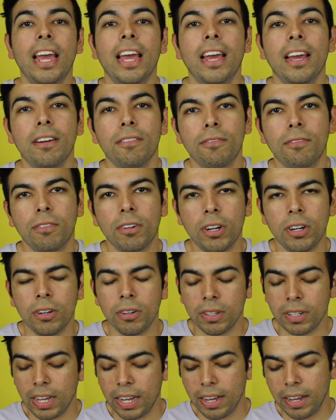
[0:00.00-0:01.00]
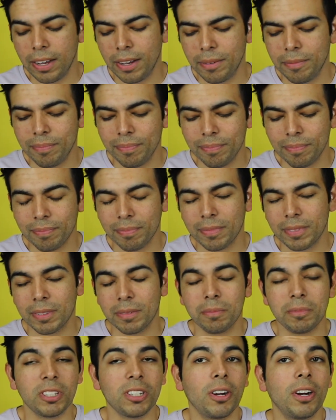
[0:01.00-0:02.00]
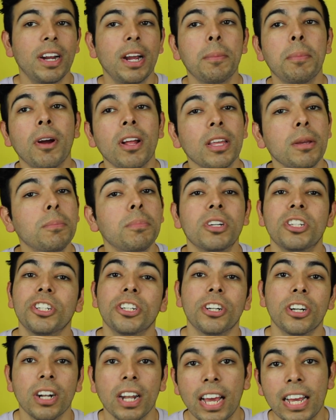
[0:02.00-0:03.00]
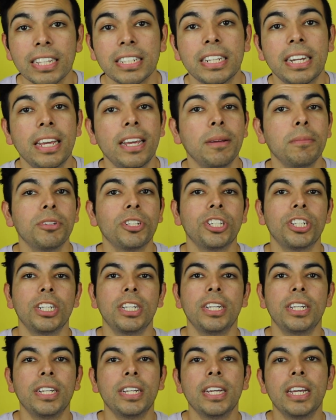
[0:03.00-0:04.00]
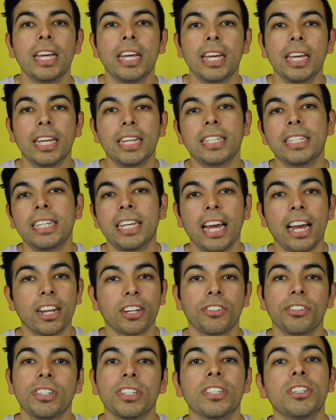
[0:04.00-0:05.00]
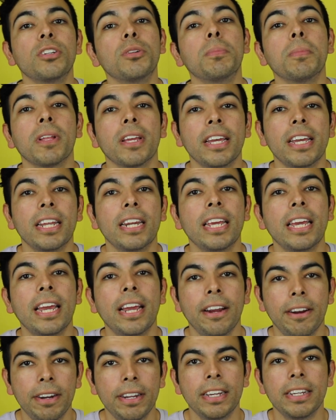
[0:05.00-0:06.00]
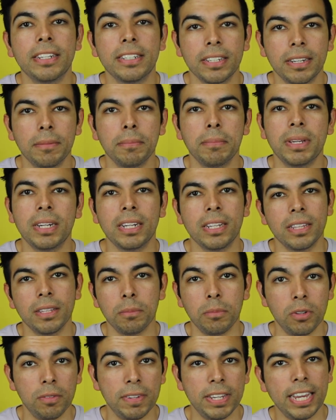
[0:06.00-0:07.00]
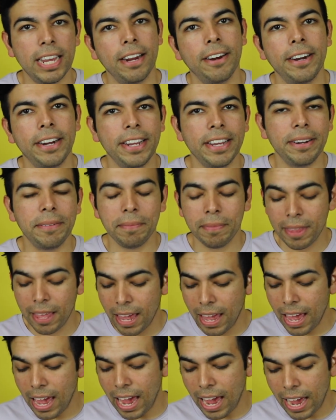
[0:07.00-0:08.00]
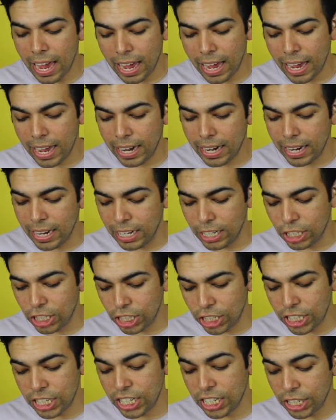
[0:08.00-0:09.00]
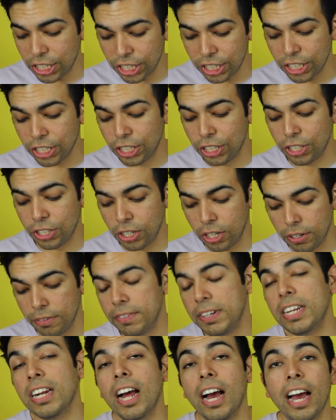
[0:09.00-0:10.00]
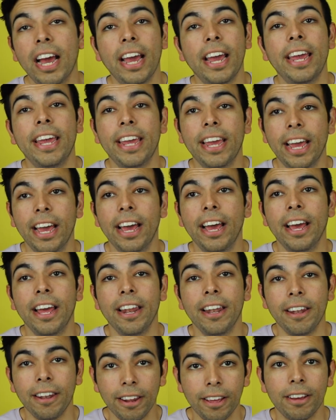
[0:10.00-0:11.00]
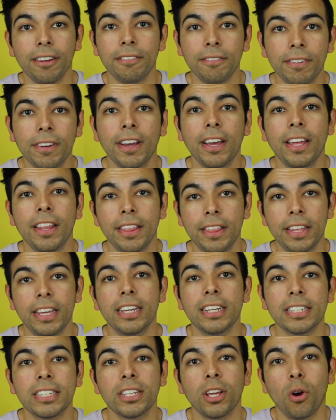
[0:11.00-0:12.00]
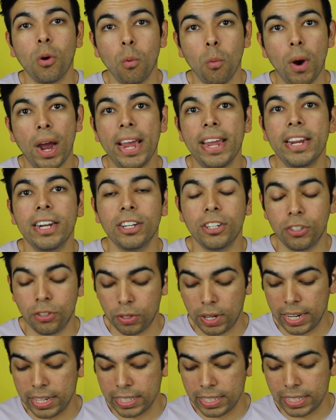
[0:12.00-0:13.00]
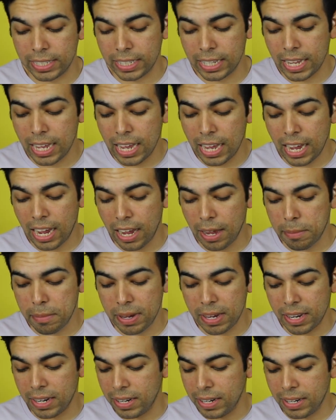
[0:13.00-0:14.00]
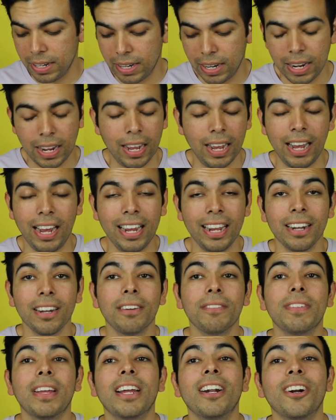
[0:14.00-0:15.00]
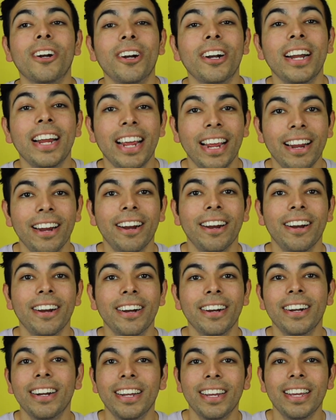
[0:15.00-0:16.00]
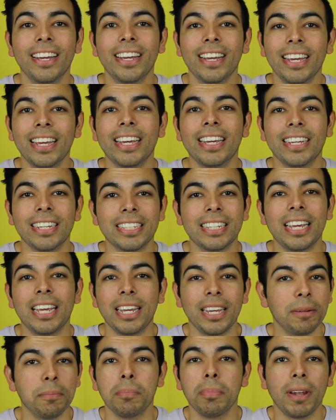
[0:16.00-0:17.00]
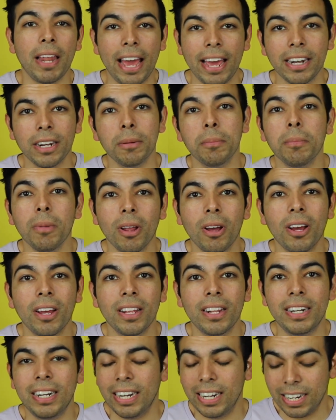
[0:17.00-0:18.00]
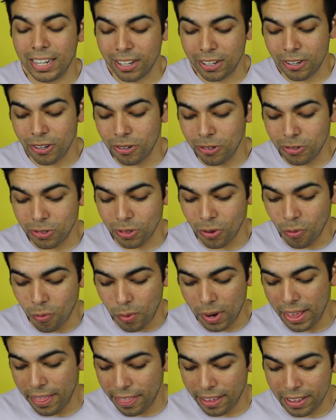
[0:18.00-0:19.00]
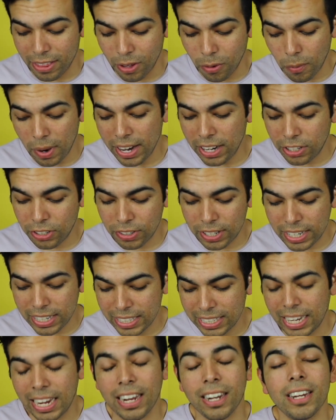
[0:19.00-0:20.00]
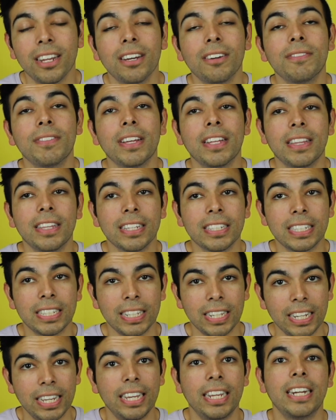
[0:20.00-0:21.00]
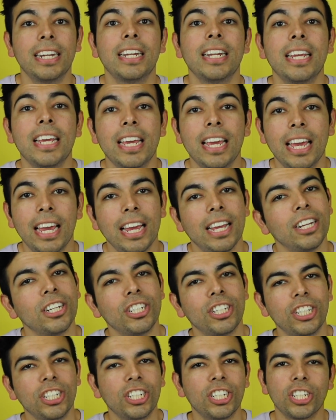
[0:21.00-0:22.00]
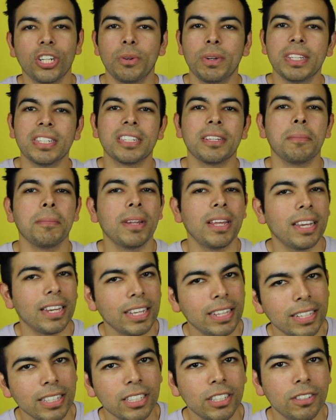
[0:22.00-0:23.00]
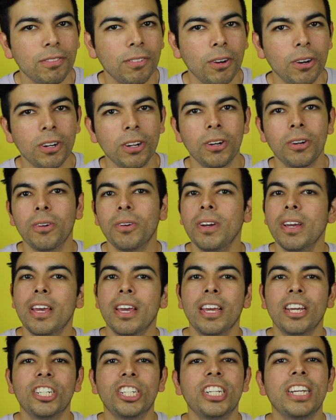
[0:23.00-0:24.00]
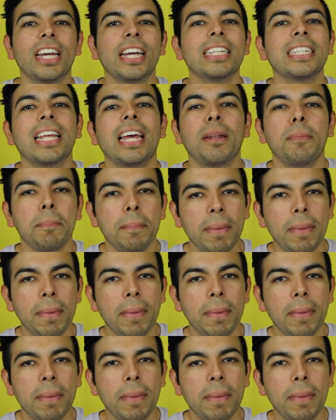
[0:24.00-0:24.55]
Erivo. Sorry, I probably butchered her last name. She is the actress who played Harriet Tubman in the movie Harriet, and she is serving. I love this white dress. I mean, I love that her hair is a platinum blonde and it goes with the white dress. I love the slit. She's showing some leg in this photo. She has that